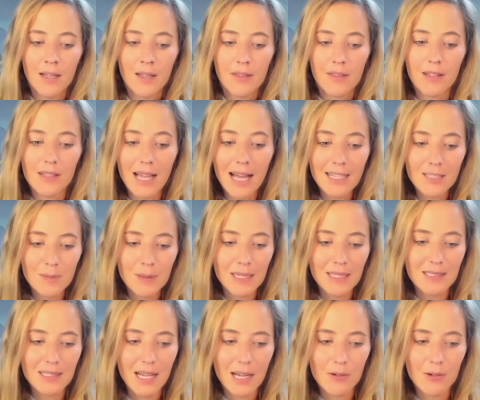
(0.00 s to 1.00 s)
The last
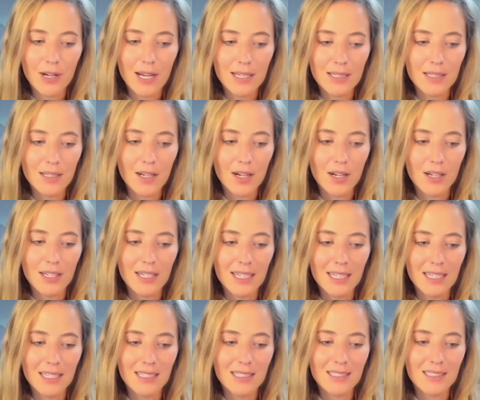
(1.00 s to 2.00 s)
piece I will end it on
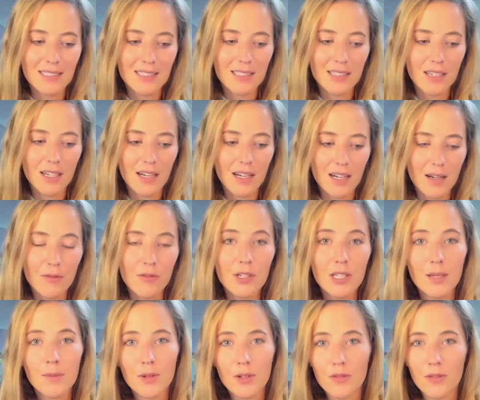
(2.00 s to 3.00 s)
is a
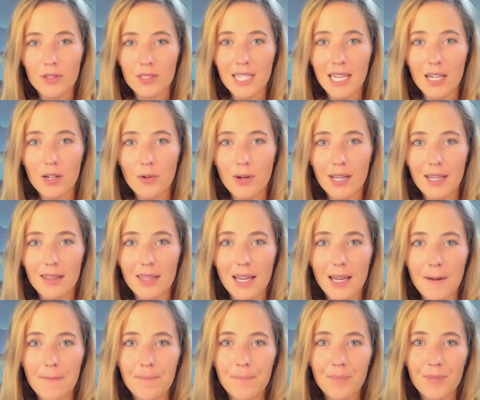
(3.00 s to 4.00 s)
really beautiful takeaway
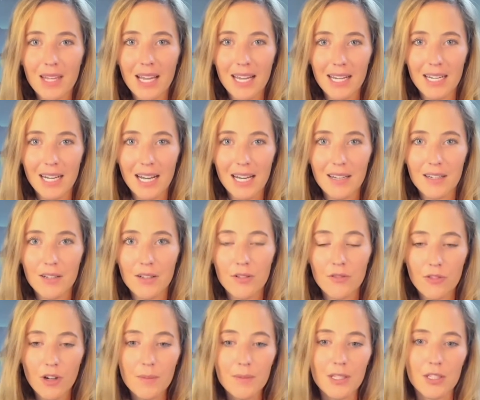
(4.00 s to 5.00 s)
that I got
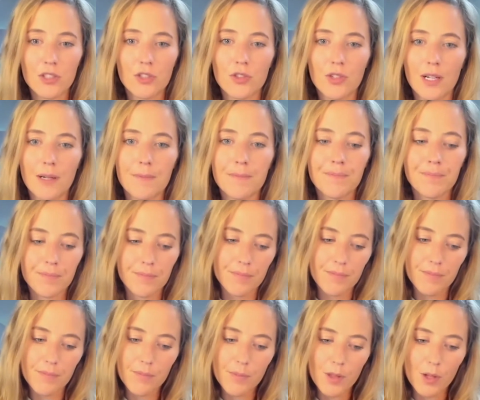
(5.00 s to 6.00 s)
from this trip.
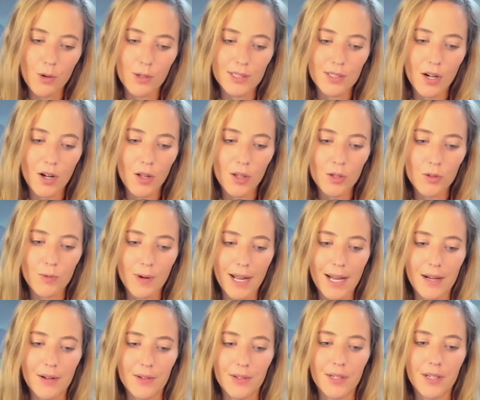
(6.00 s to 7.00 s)
Was all
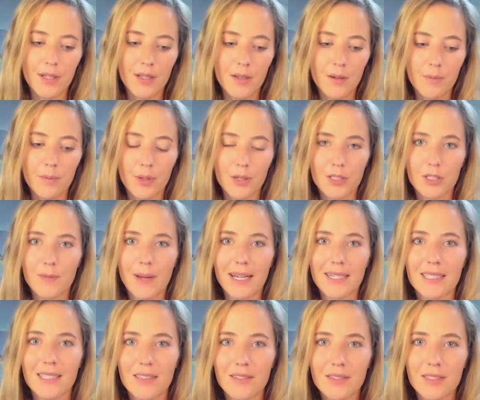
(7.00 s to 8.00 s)
around
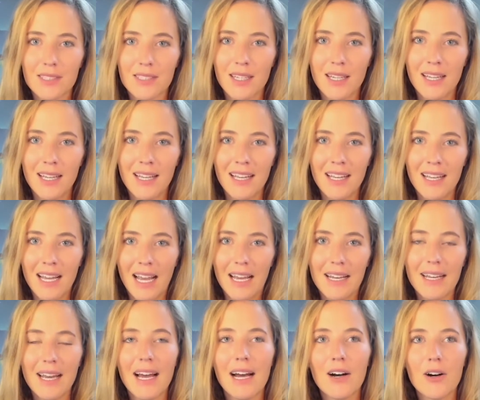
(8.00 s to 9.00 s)
perspectives
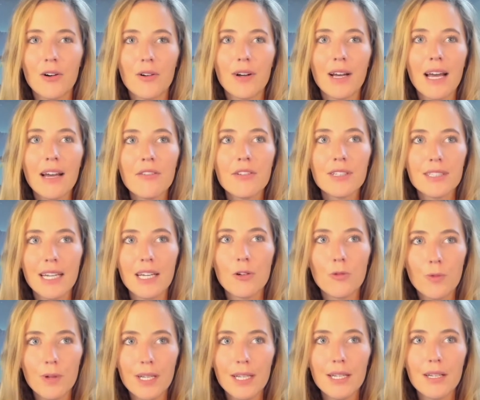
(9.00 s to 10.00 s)
and how every day
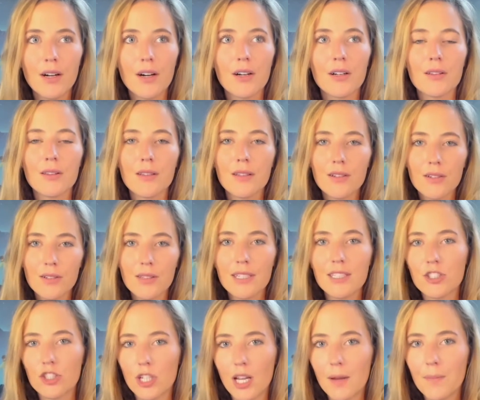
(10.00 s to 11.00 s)
we are literally
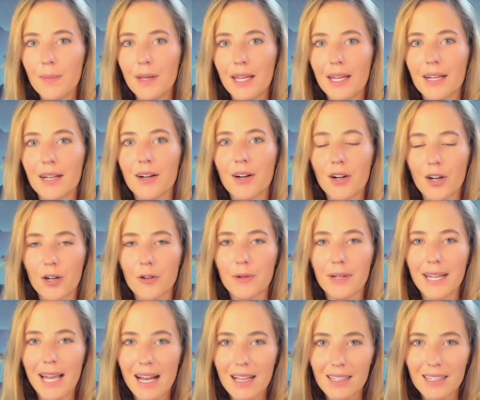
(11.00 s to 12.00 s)
shaping our
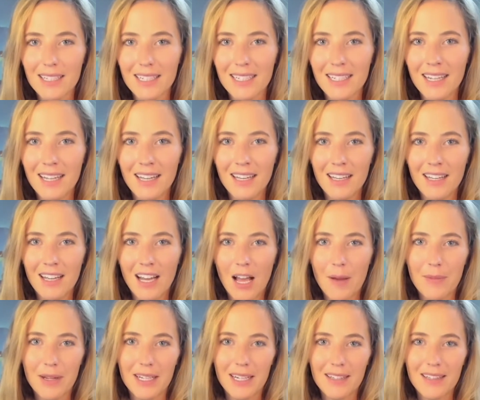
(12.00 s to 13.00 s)
reality. I
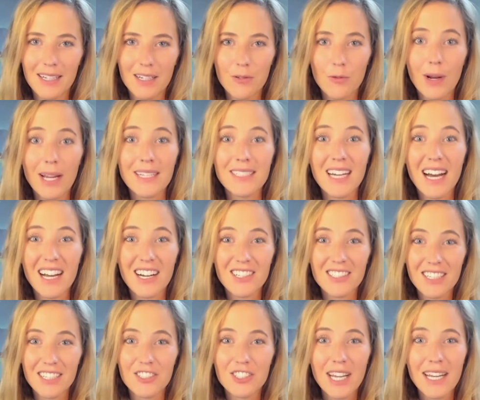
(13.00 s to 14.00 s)
mean, I think Wayne Dyer
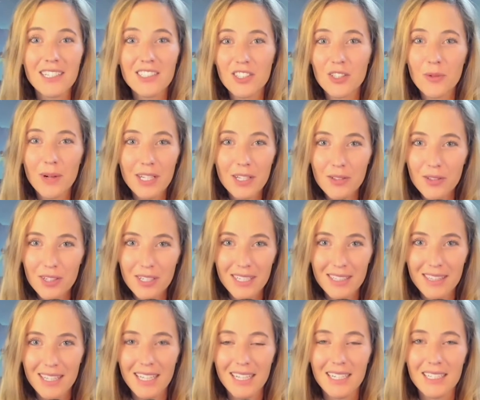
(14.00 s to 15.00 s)
said, change the way you look
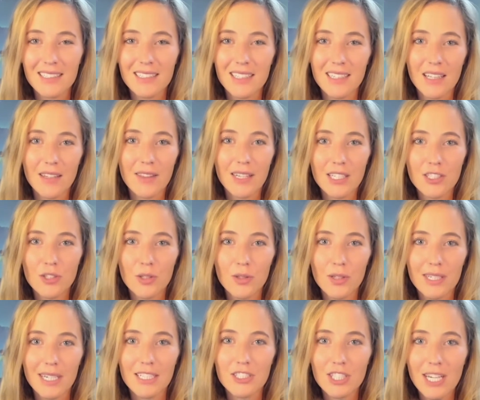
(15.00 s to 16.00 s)
at things and the things you
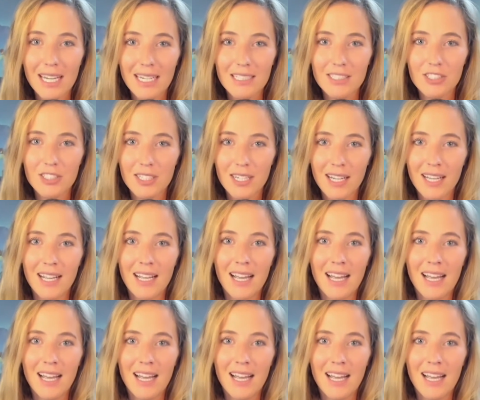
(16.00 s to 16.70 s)
look at change.